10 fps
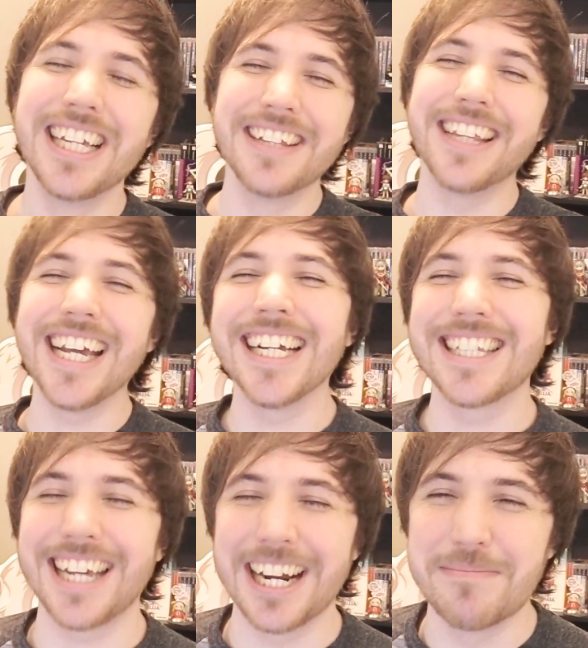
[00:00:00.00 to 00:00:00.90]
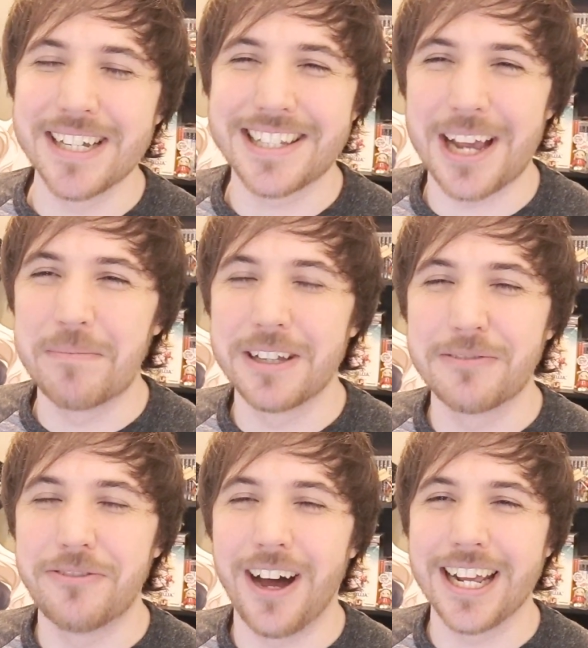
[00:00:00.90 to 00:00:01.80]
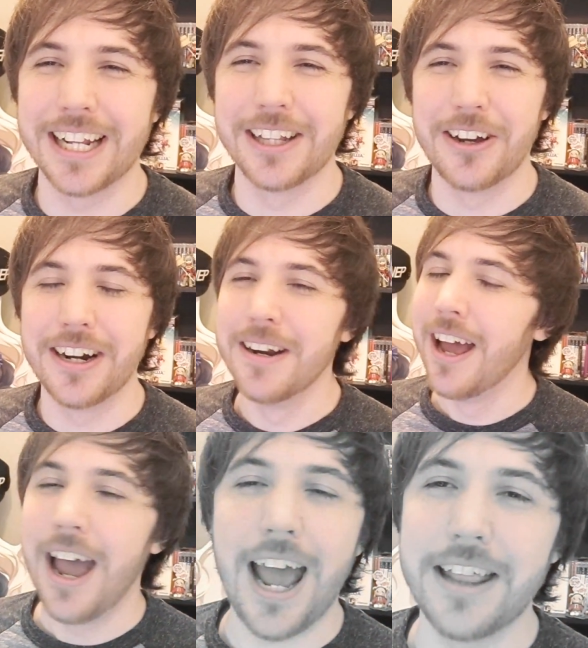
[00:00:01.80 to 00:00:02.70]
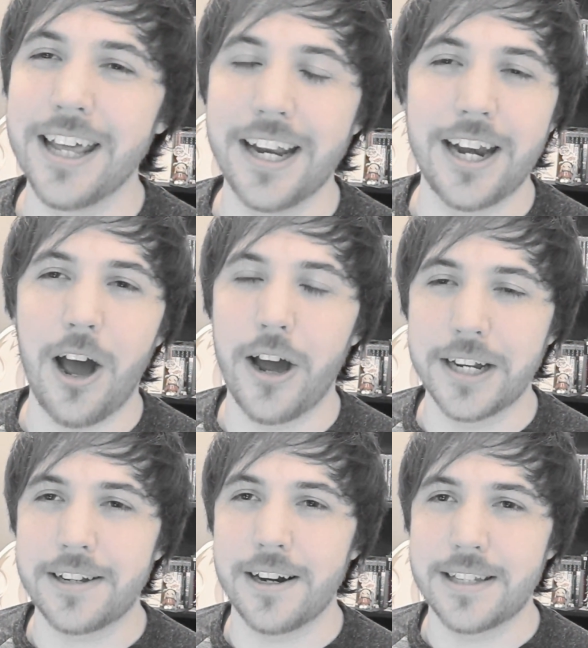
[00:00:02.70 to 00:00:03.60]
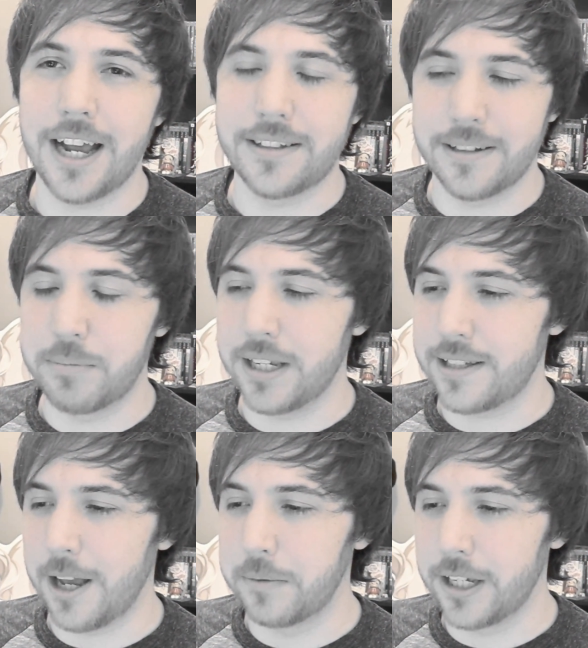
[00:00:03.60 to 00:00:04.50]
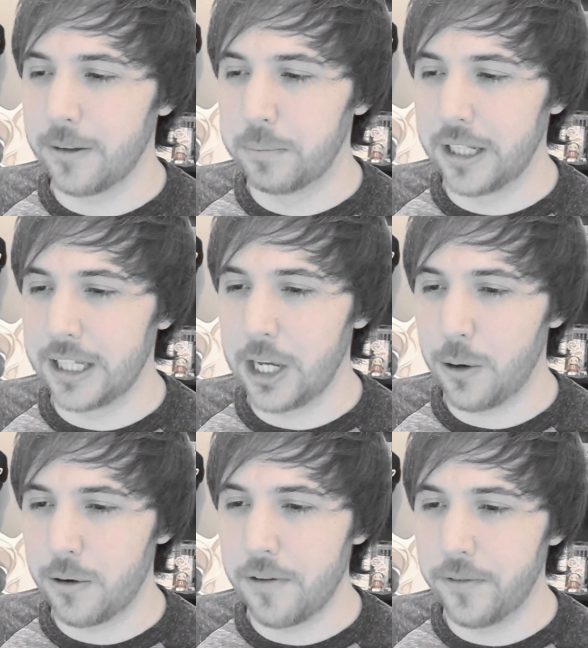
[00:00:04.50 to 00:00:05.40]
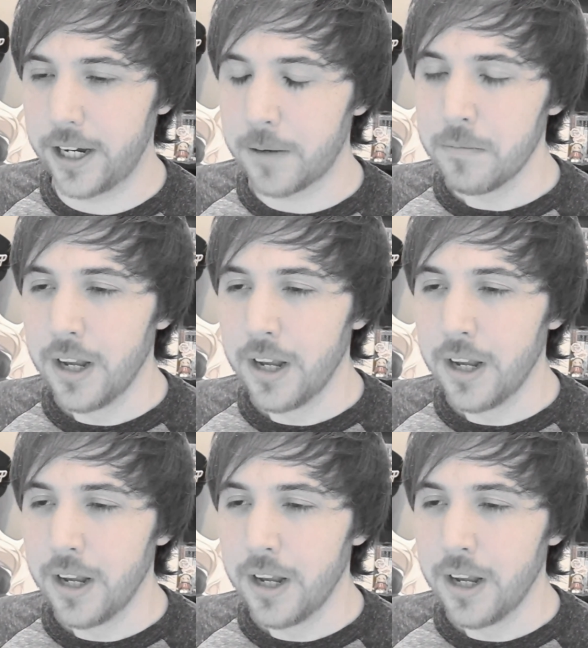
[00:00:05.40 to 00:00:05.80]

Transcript: You think it's gonna be something funny and lewd, and then no, it turns out to be something completely horrific.